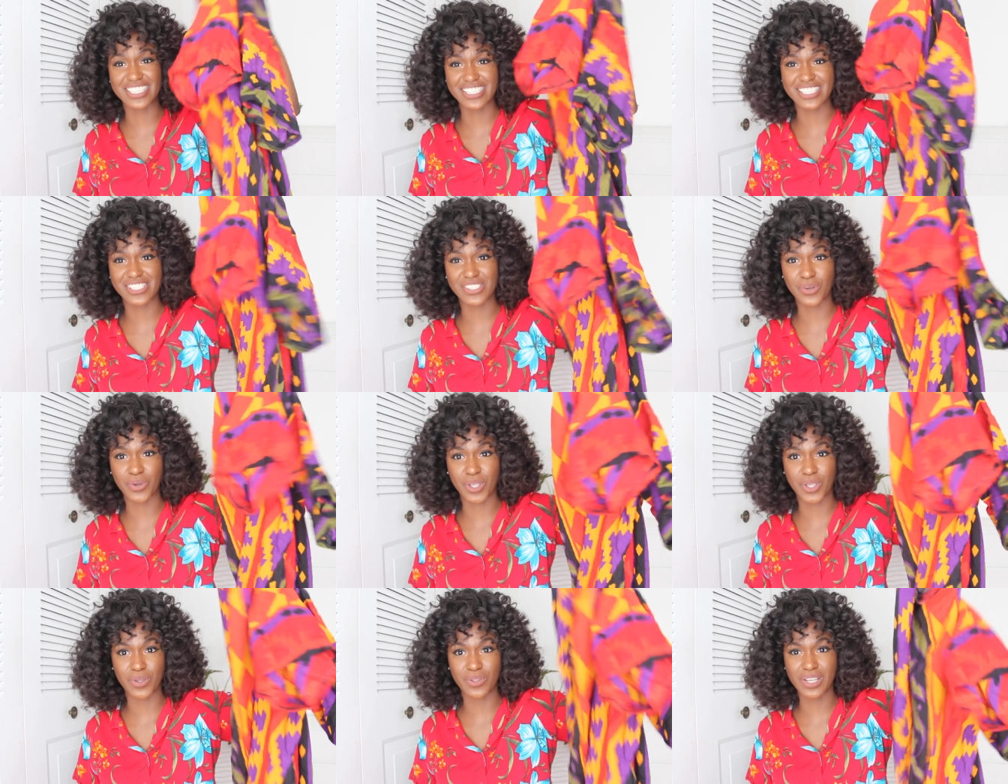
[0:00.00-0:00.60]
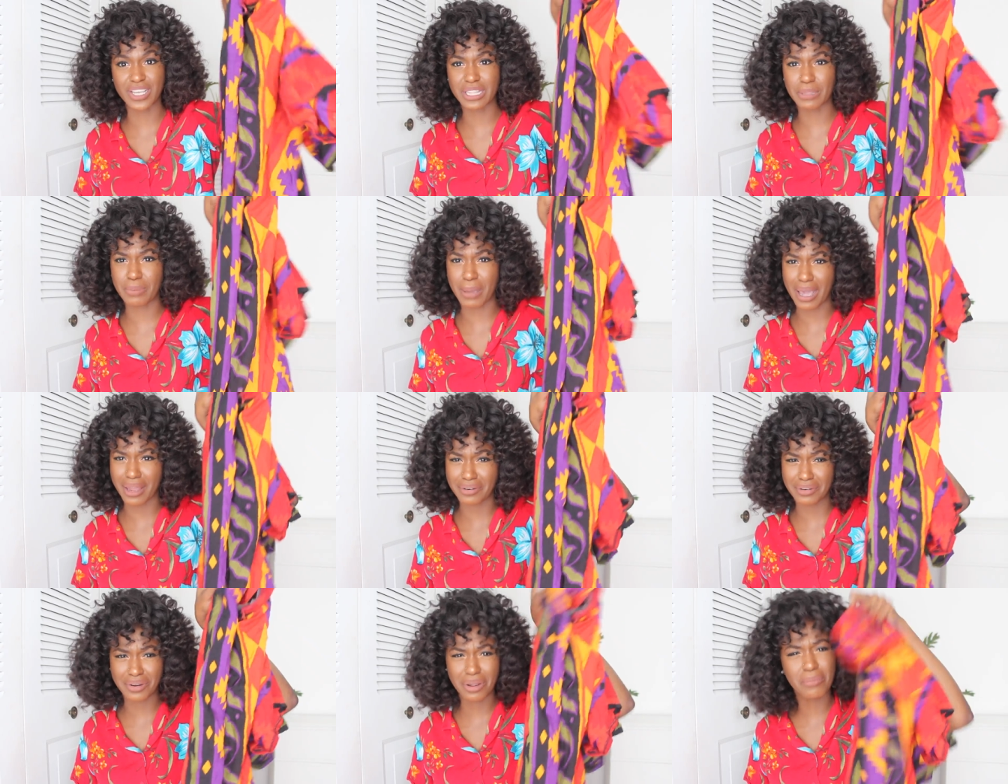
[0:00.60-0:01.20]
This is so cute. Look at the
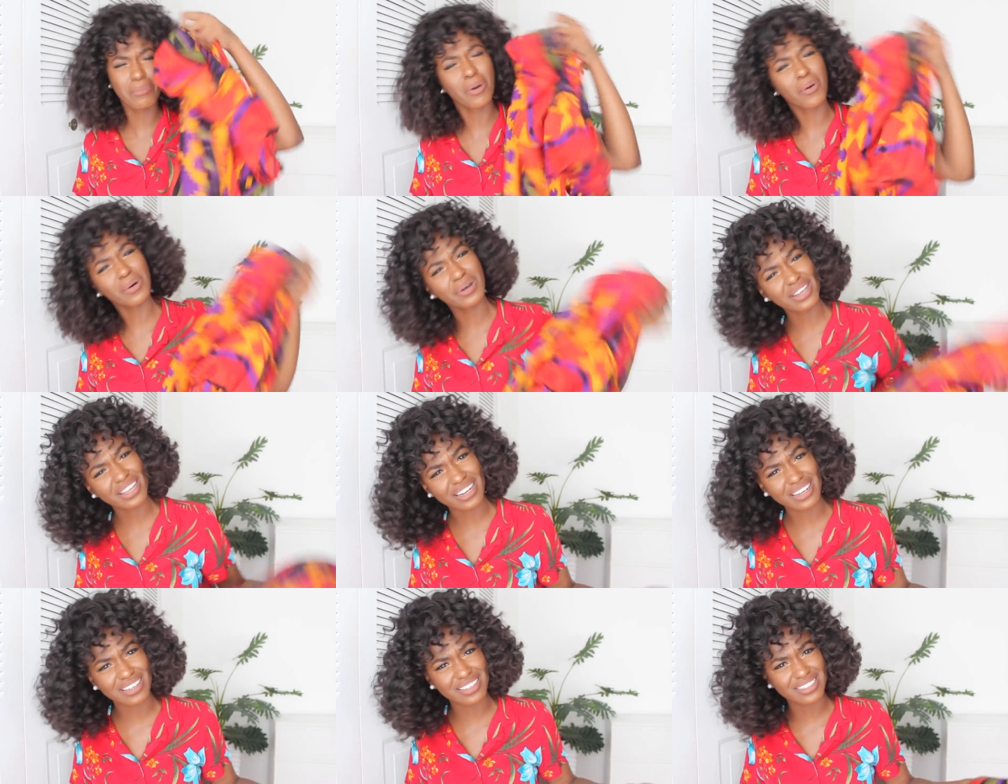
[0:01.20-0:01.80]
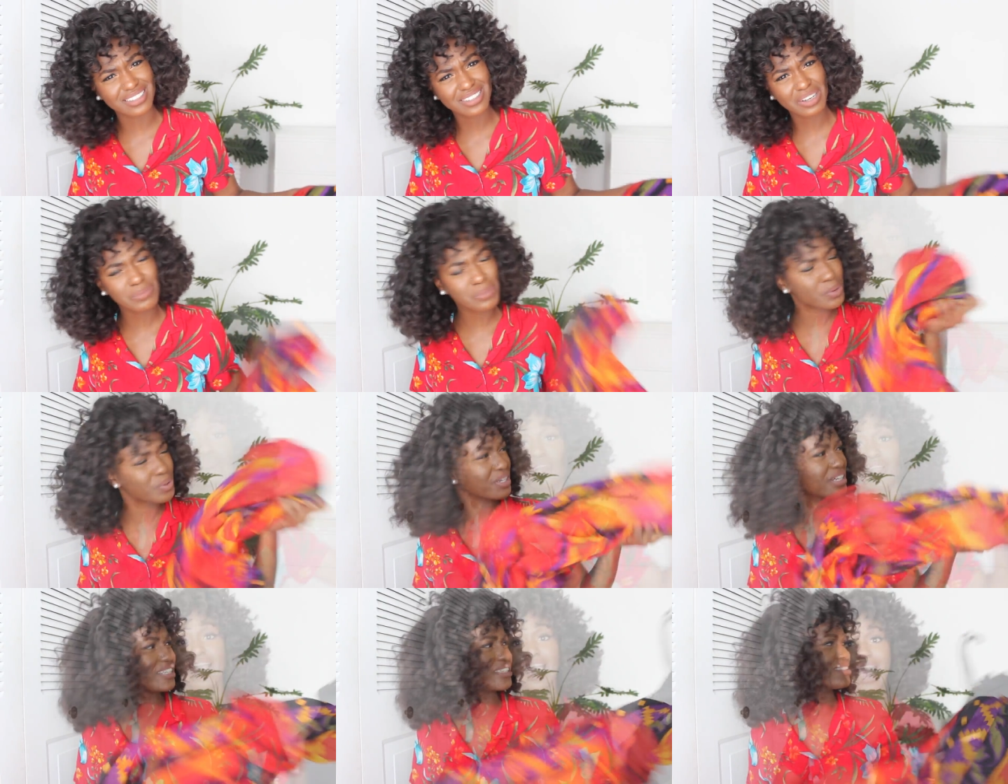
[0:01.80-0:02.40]
pattern. Come on.
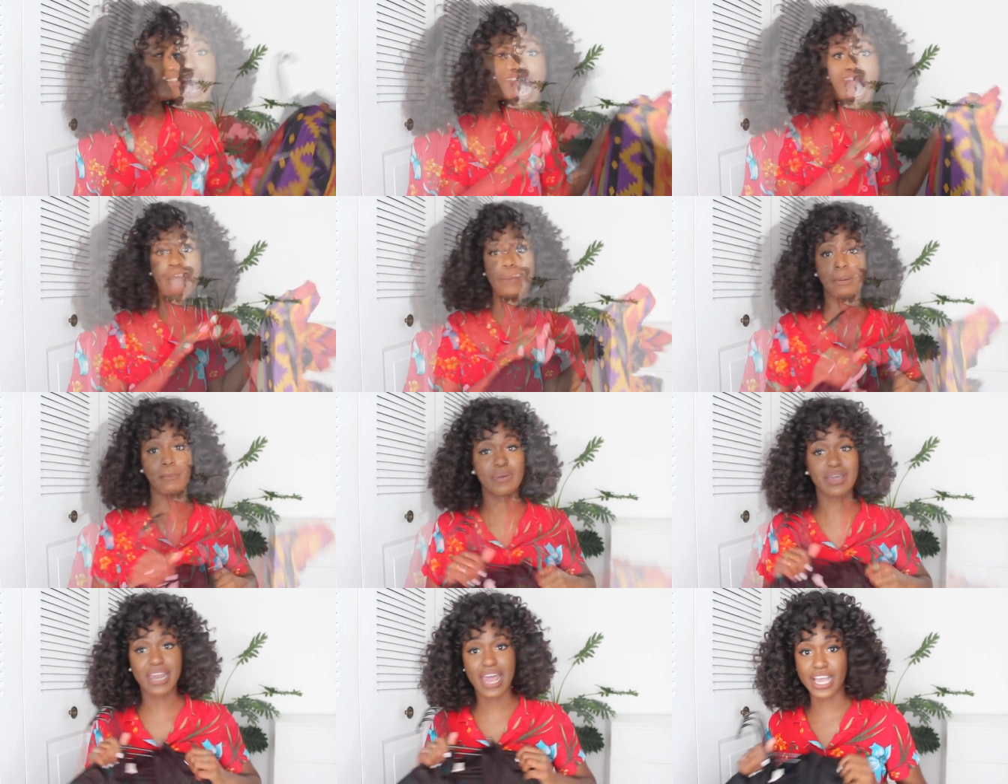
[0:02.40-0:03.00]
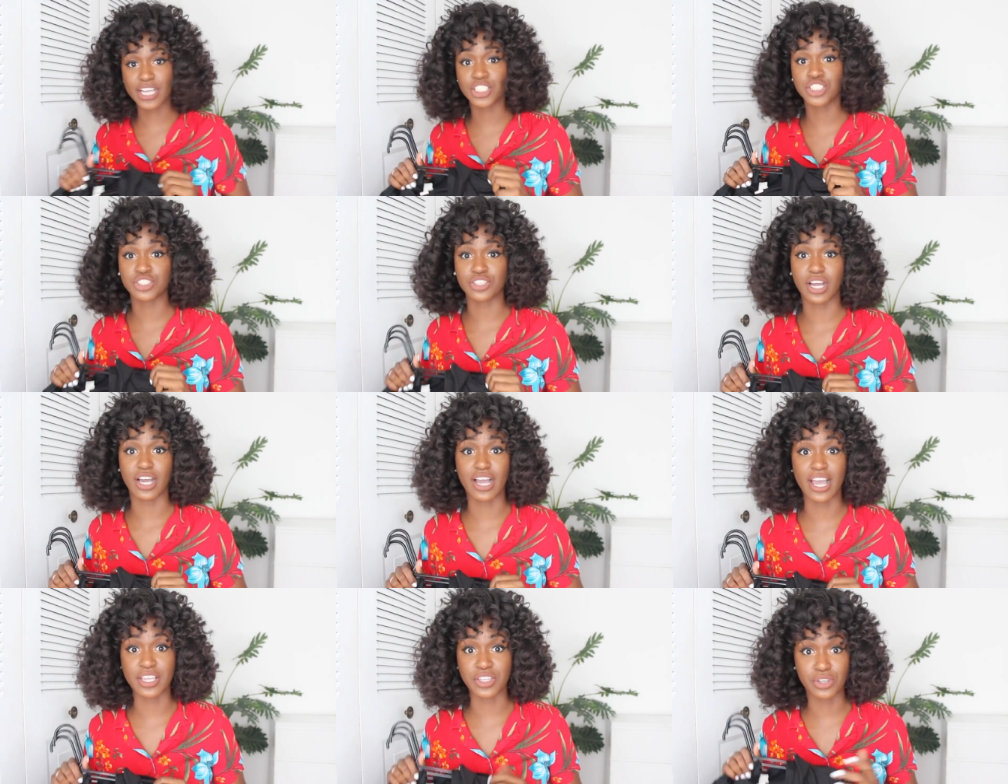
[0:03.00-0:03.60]
Come on. I'm a bit
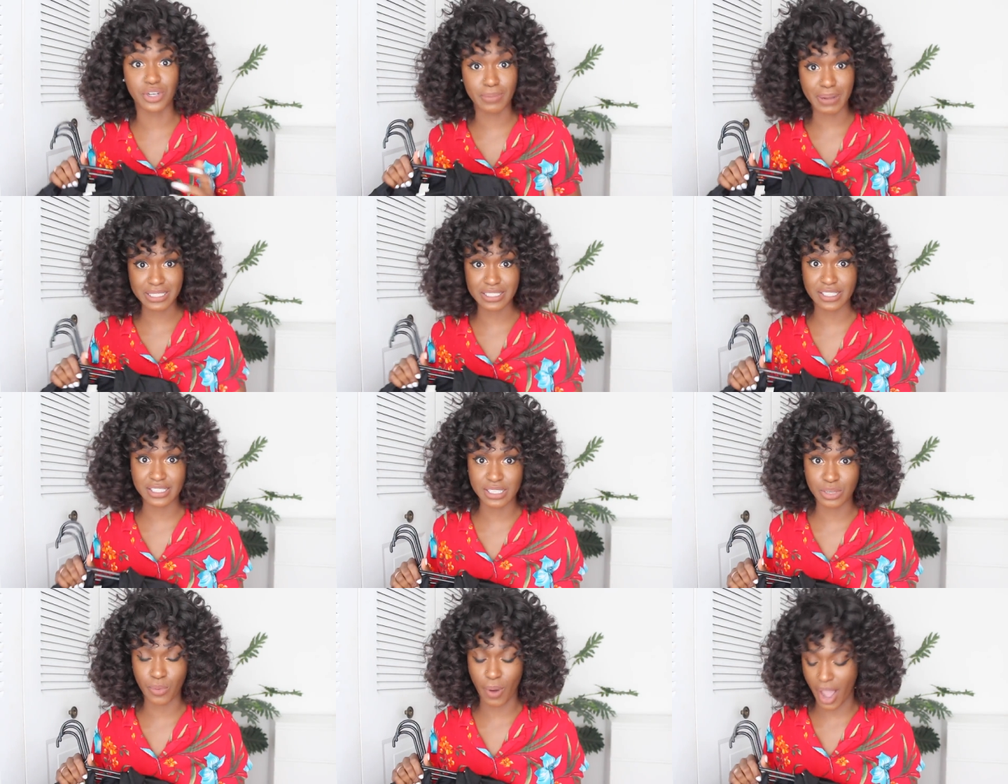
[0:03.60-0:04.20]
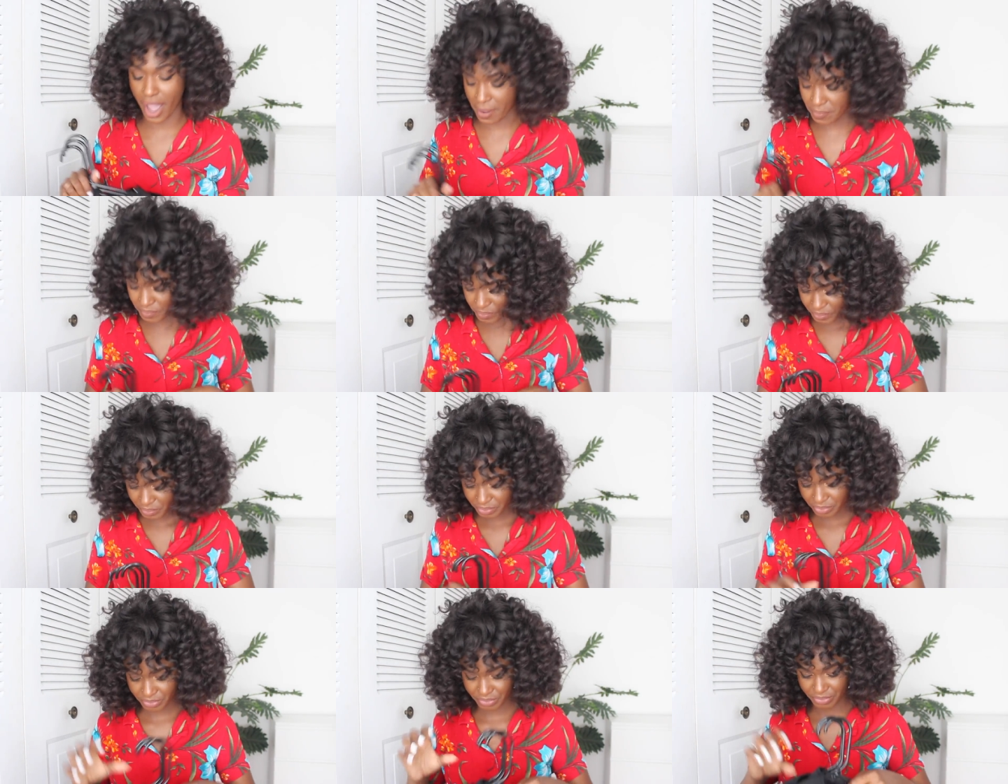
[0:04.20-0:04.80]
extra and you're about to see why.
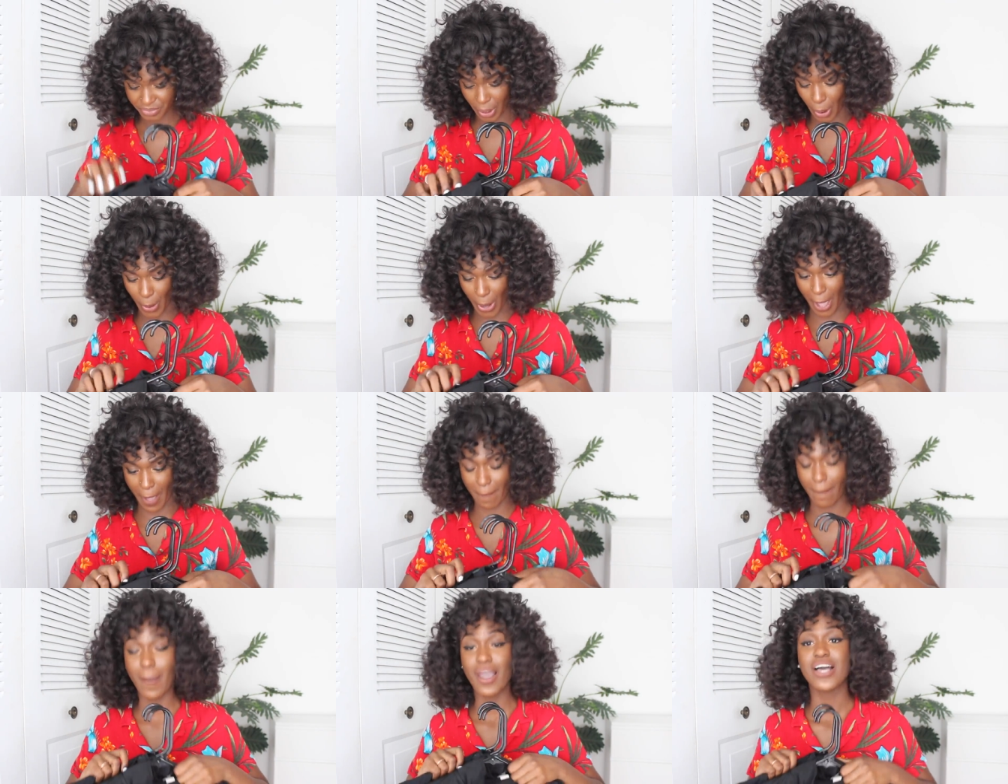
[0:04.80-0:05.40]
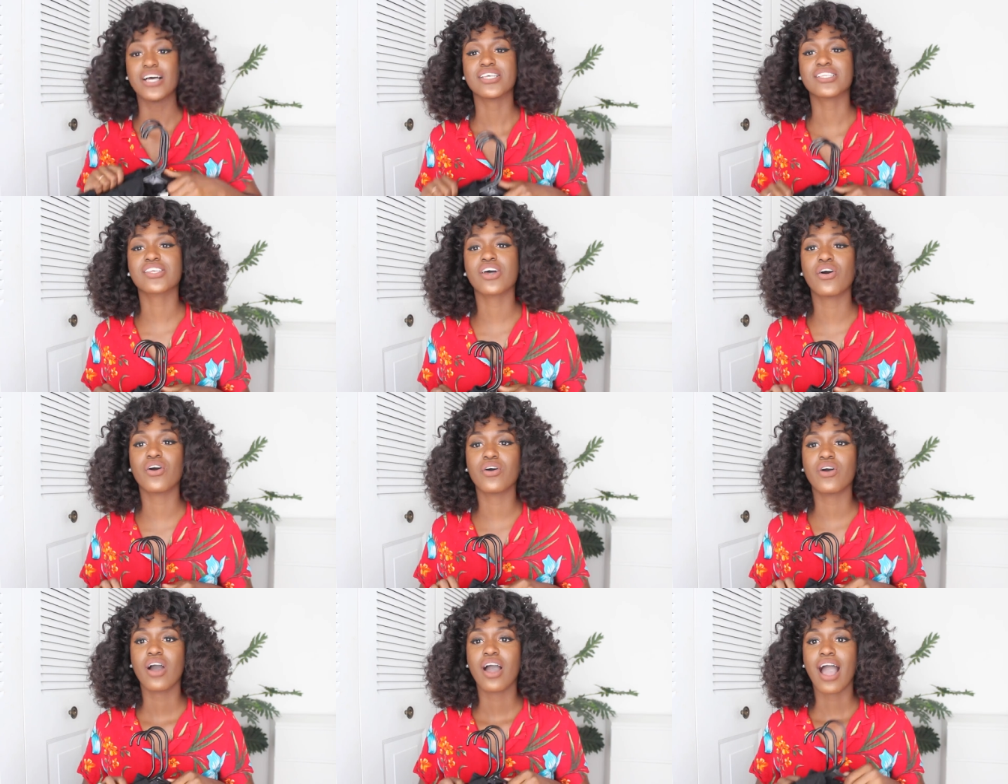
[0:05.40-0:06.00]
Okay.
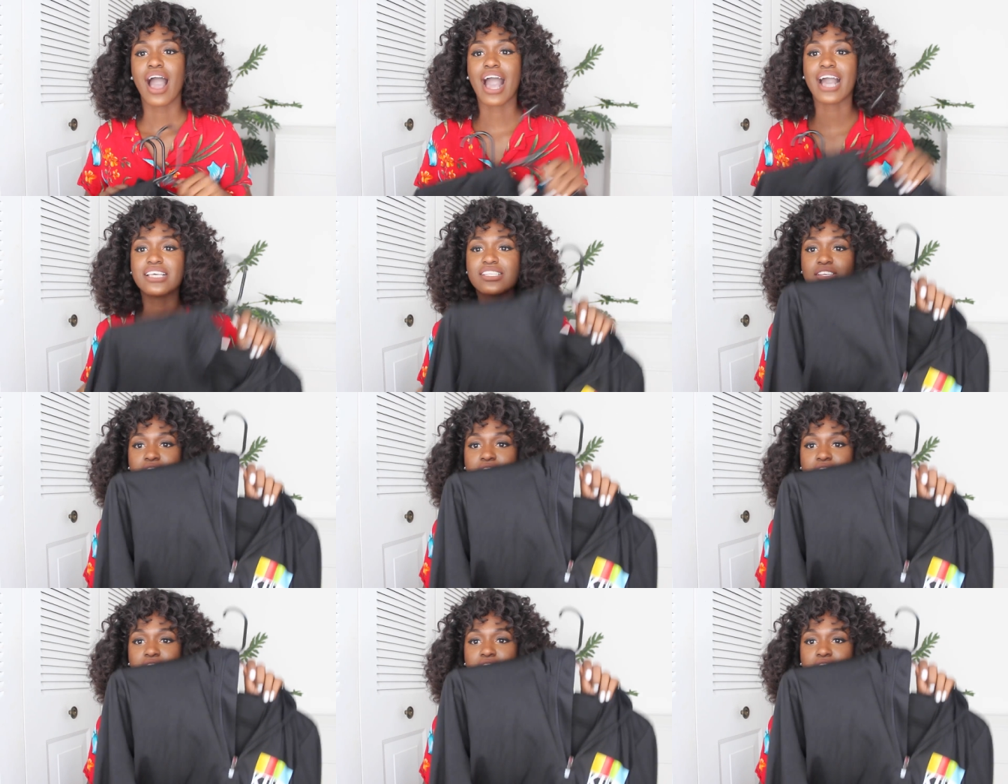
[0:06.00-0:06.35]
So I